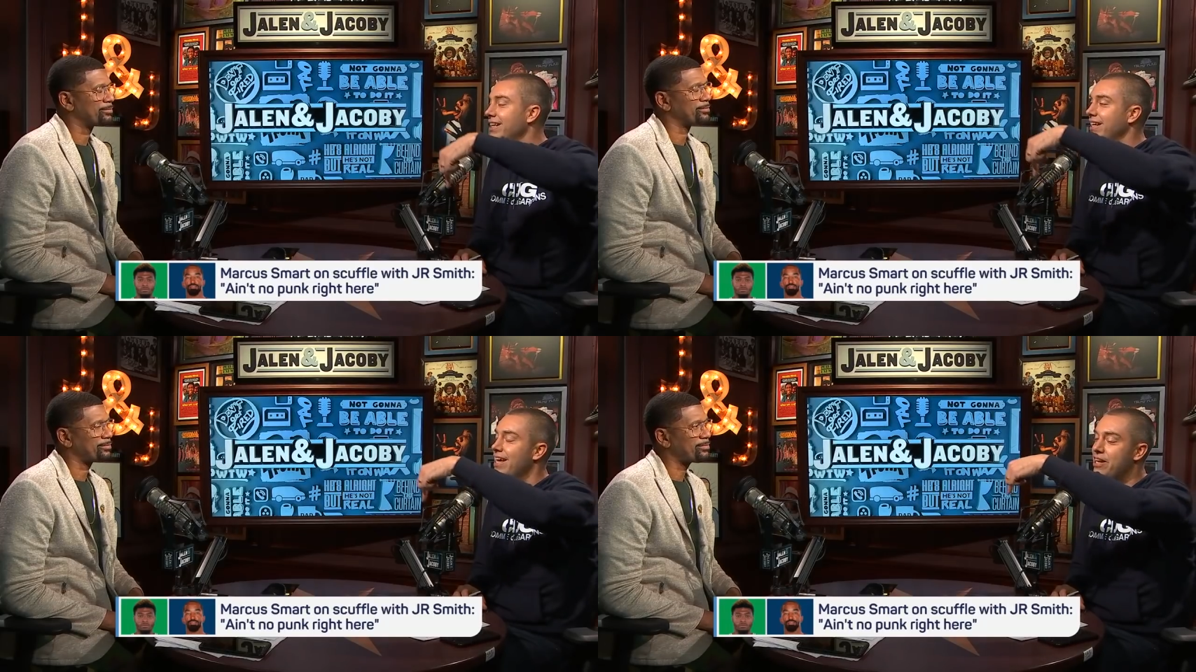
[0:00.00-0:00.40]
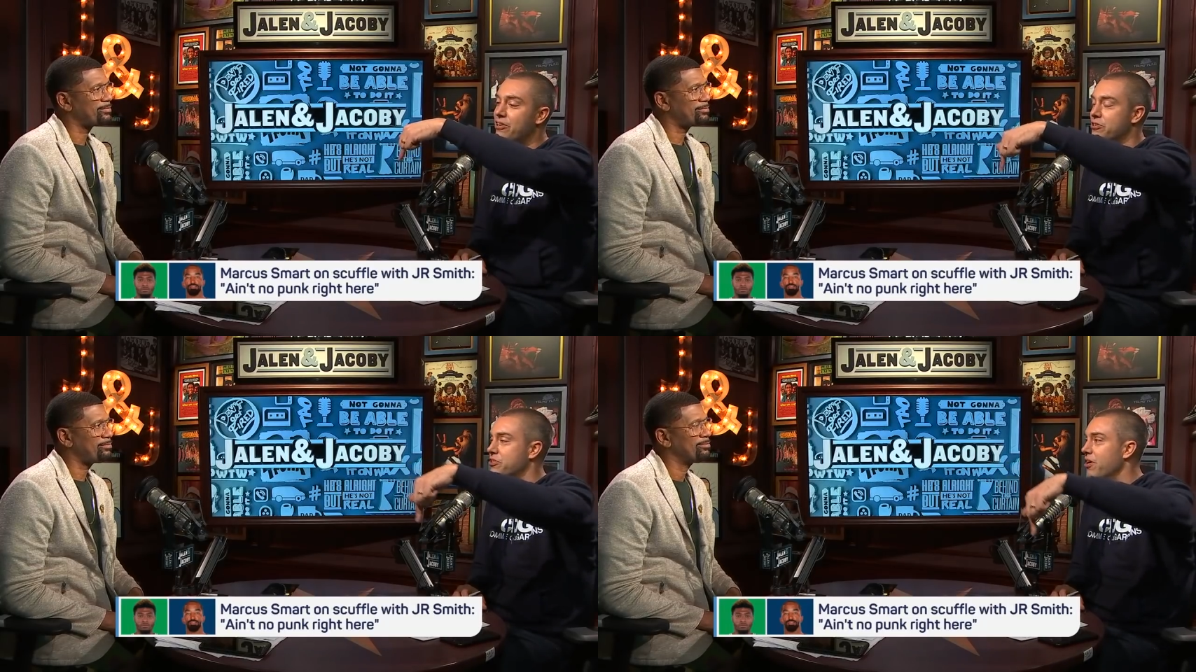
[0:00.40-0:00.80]
Speaker 1: the
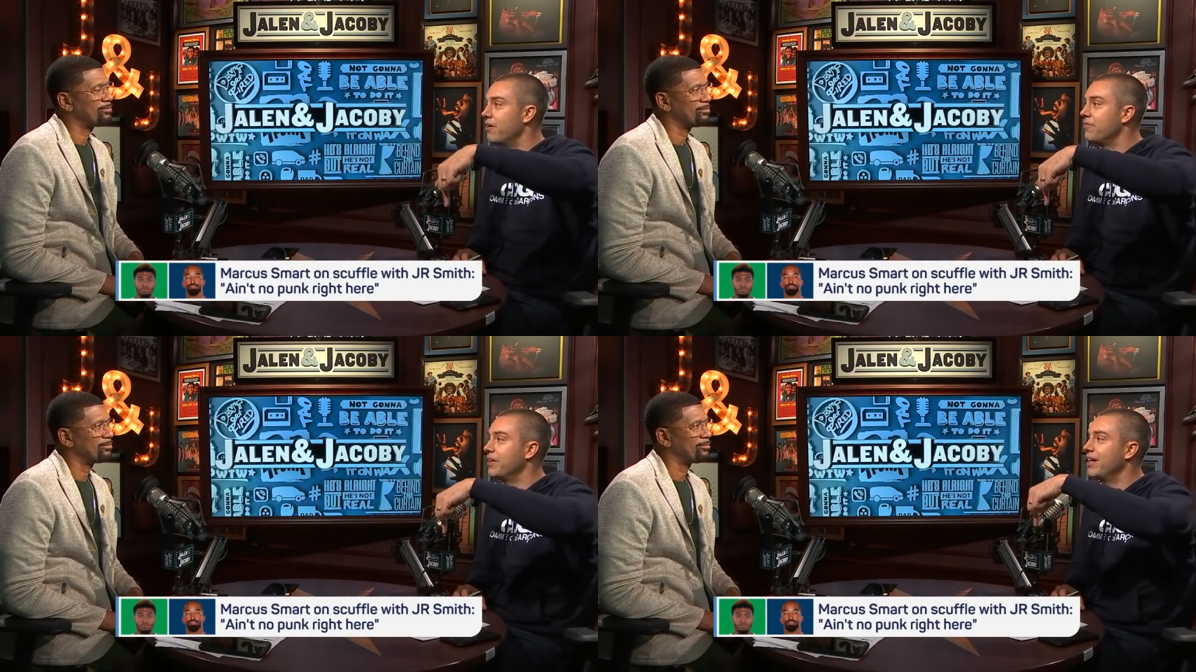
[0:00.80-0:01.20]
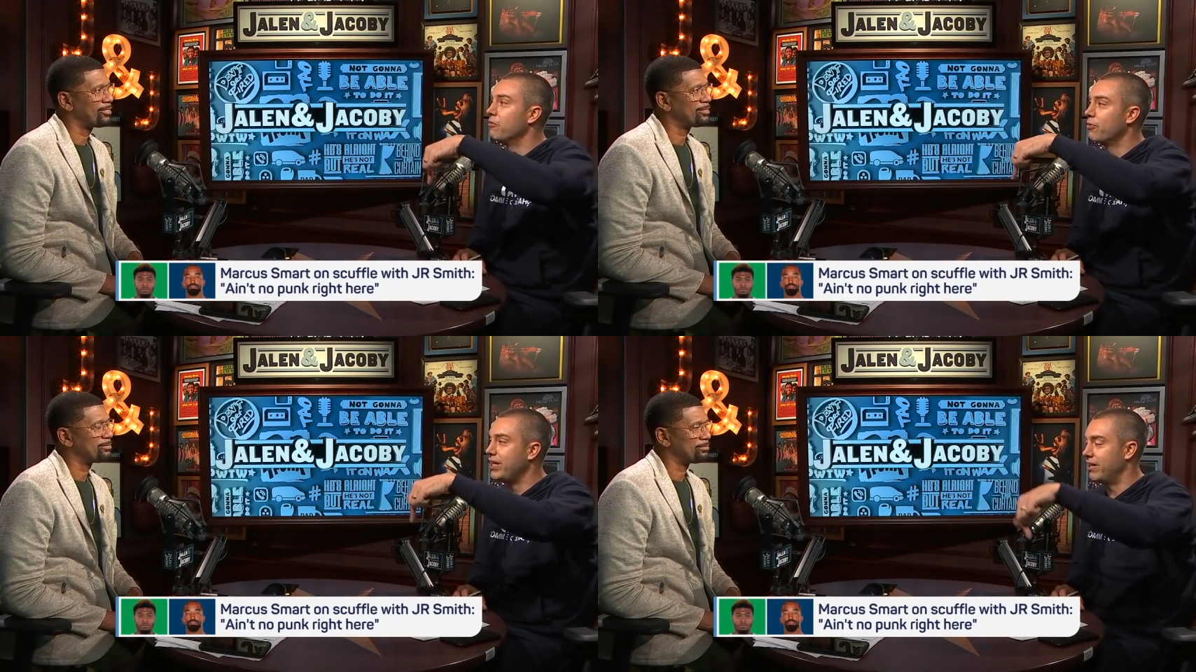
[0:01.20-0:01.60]
innards of the
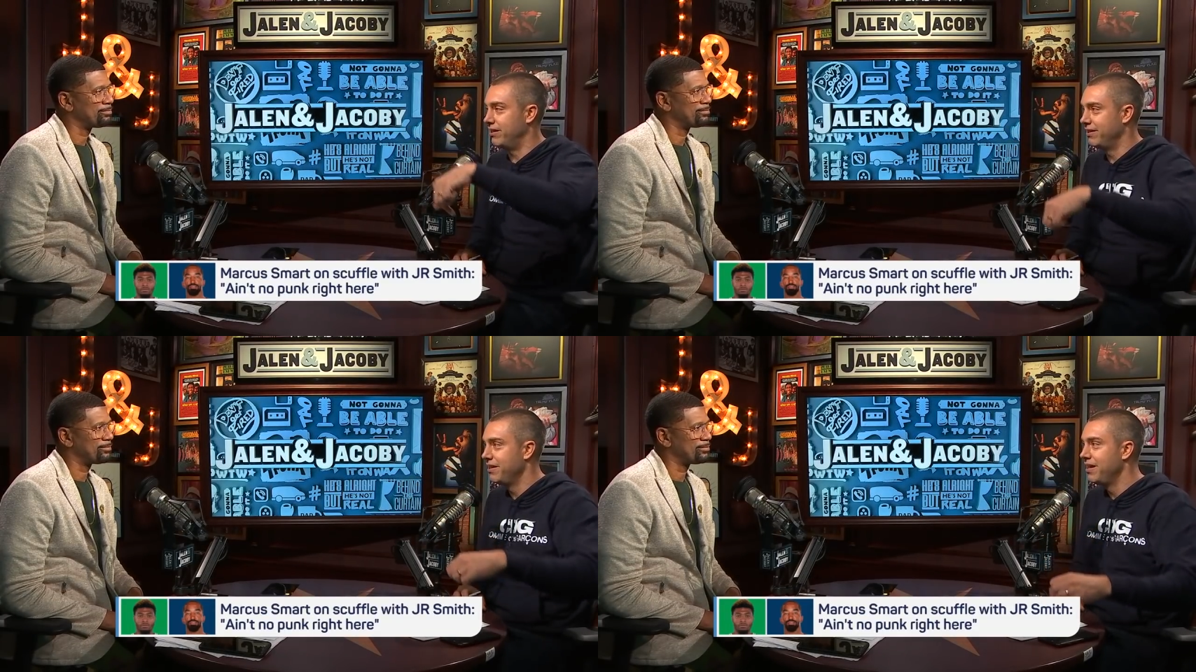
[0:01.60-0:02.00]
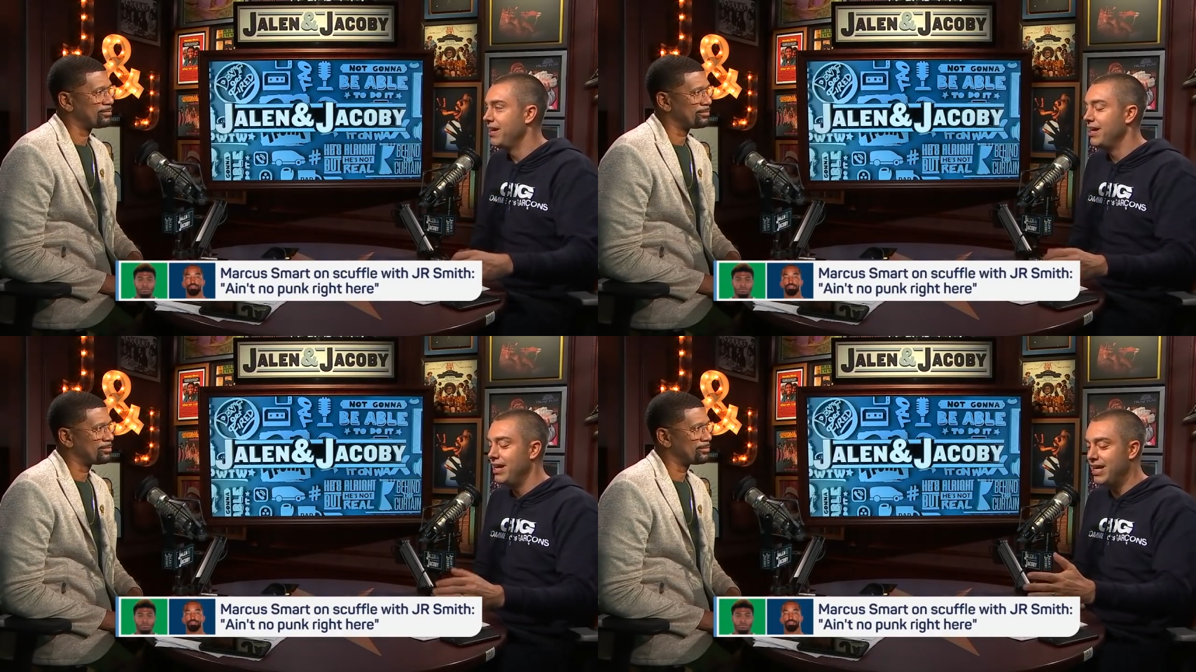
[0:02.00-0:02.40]
arena.
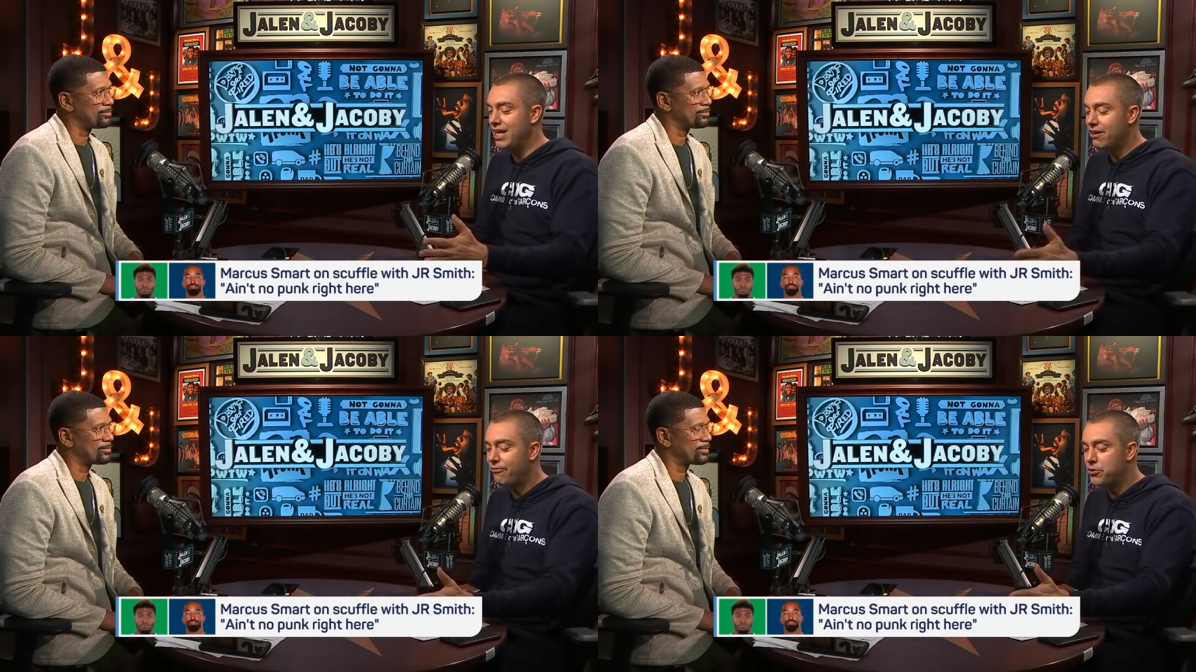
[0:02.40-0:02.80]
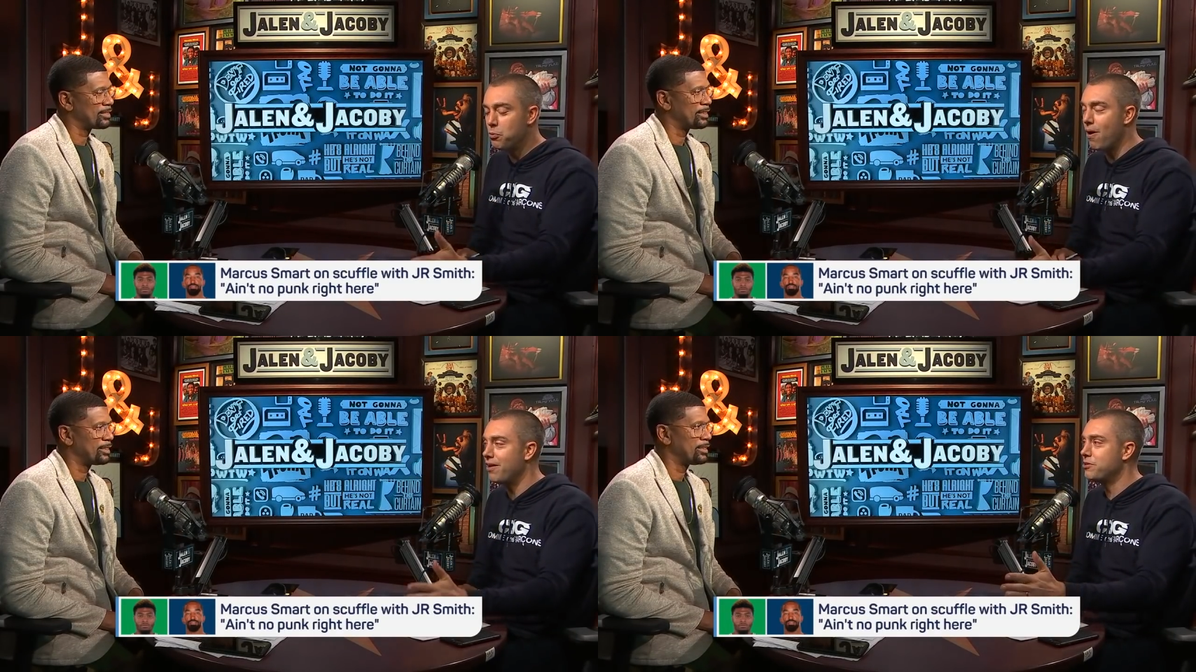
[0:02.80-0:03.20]
If you
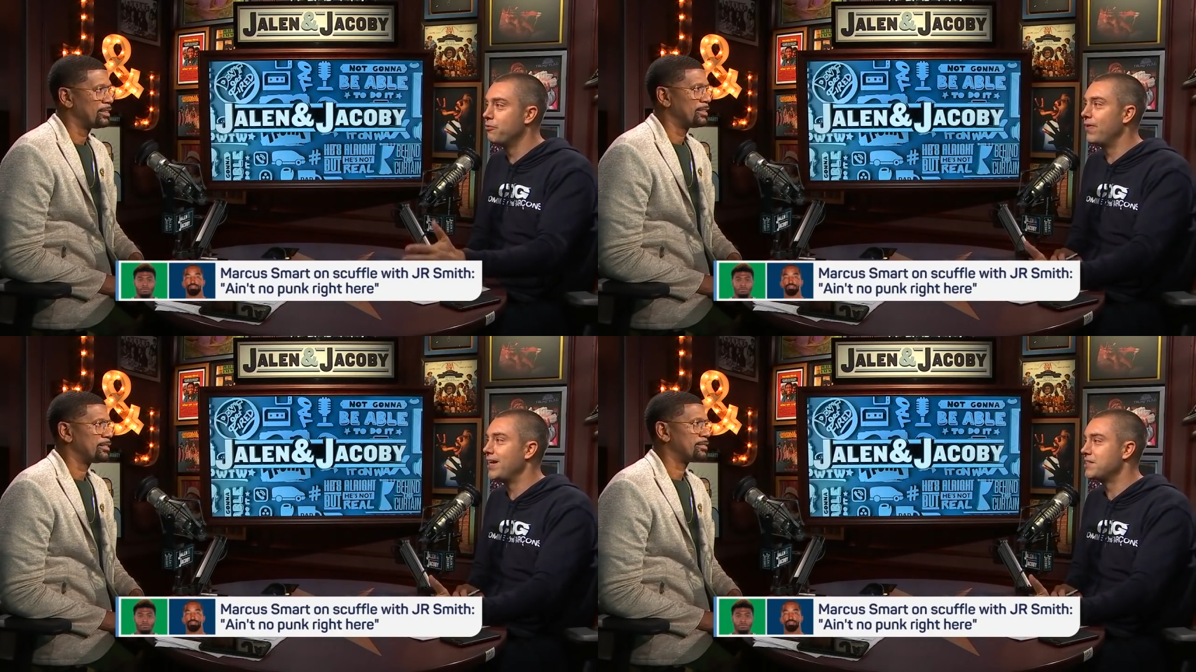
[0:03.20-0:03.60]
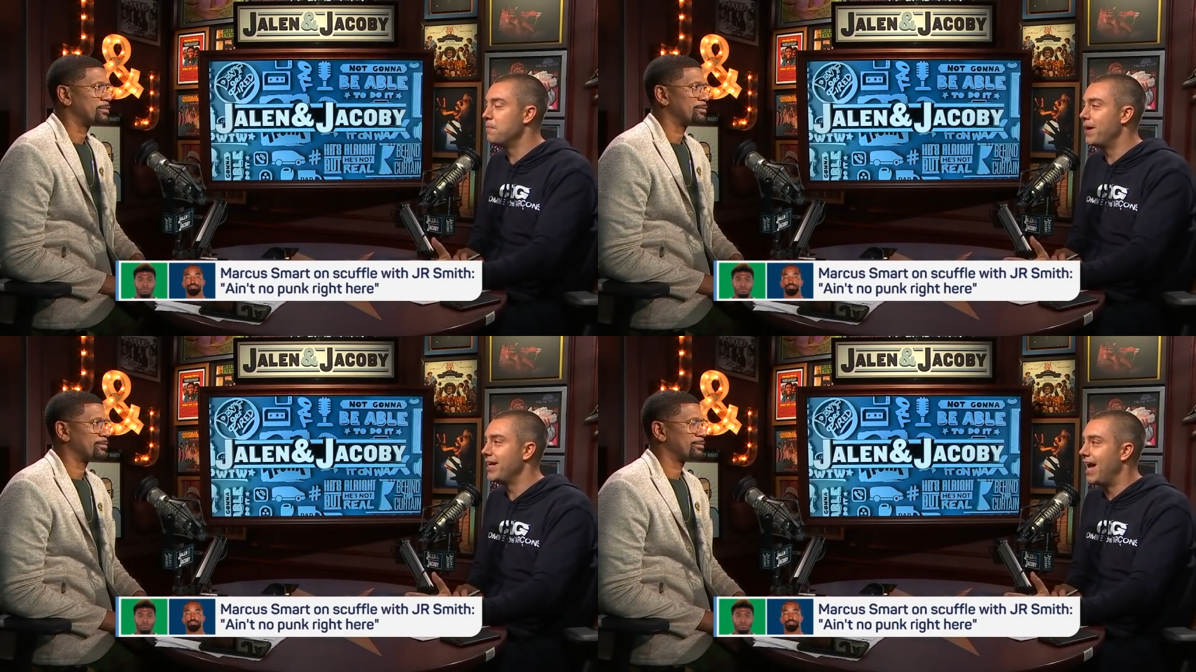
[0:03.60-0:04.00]
wanted to fight
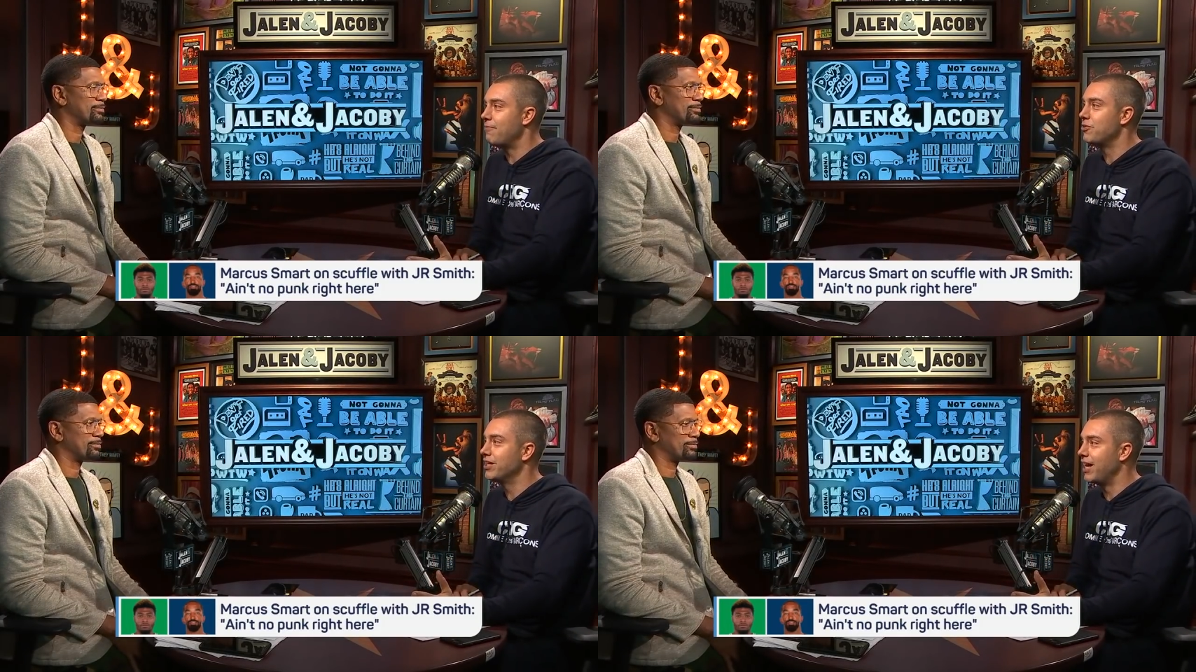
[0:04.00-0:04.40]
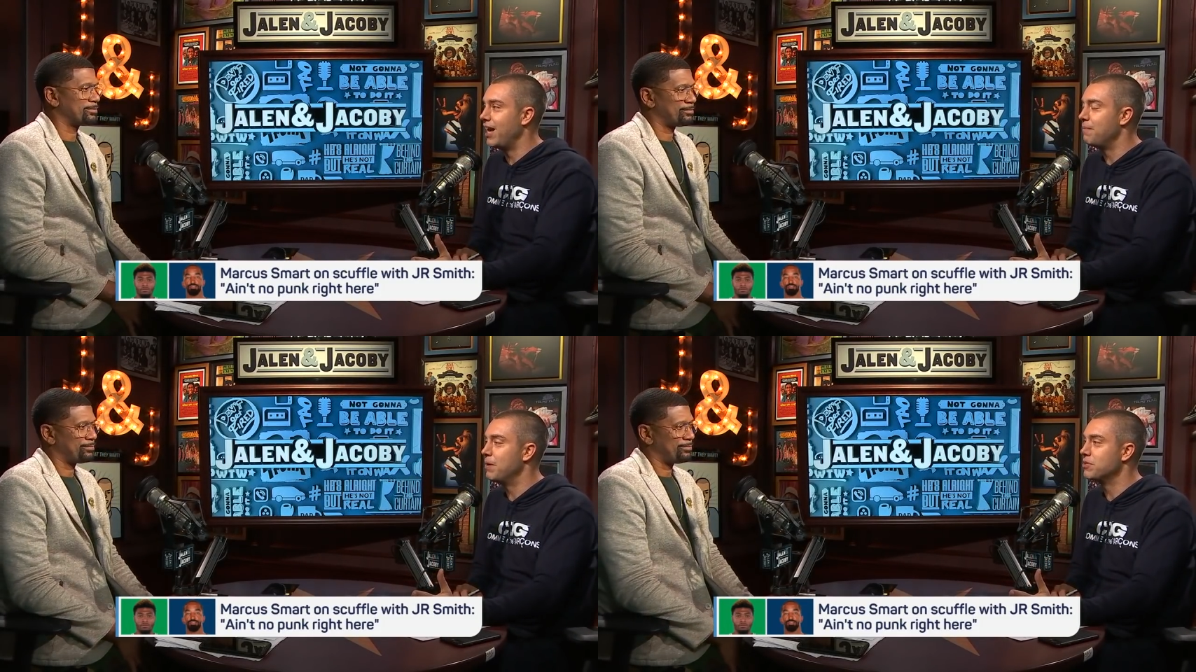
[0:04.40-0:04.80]
somebody after the
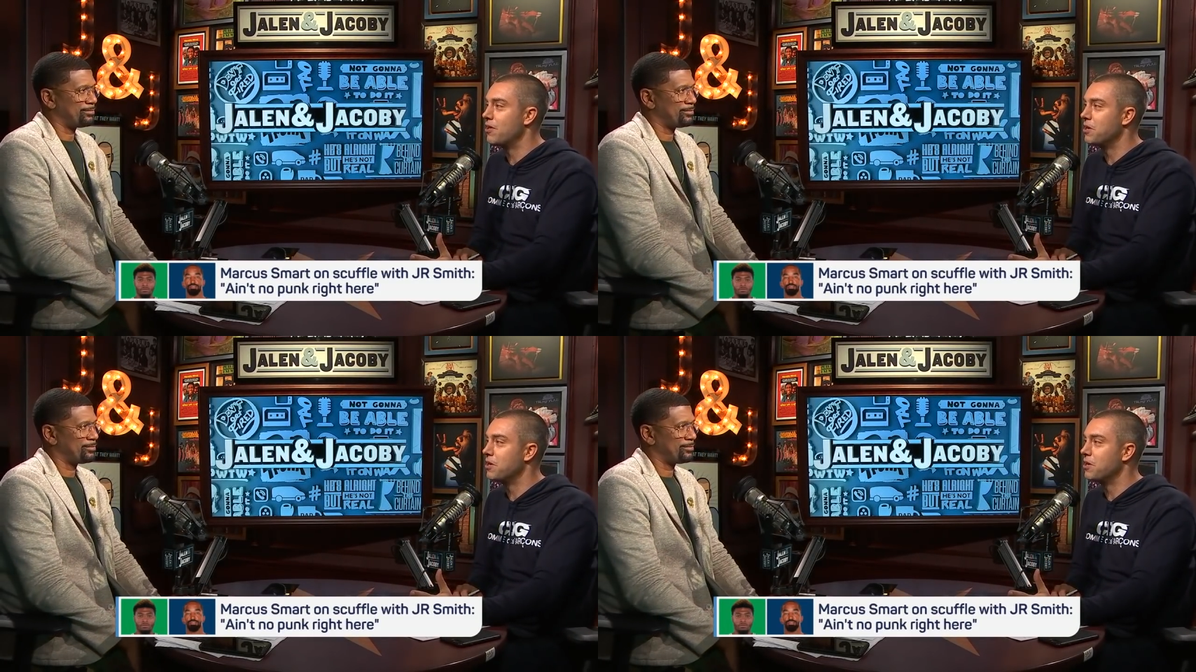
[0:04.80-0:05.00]
game that was on the